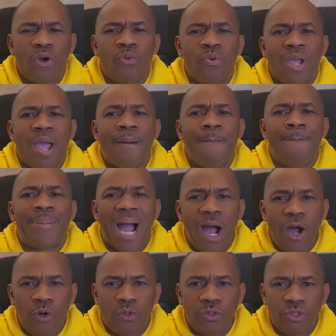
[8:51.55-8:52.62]
and we are
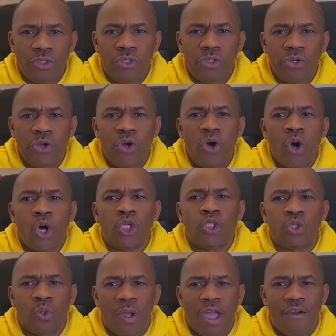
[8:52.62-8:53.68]
bound
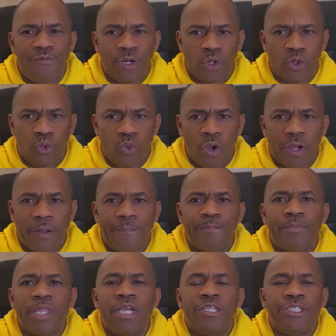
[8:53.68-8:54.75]
unto every good
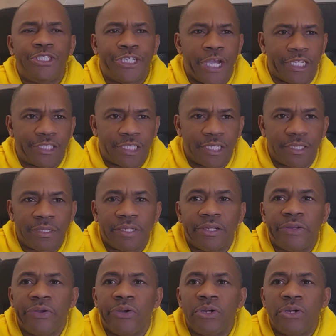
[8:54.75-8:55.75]
work. Church,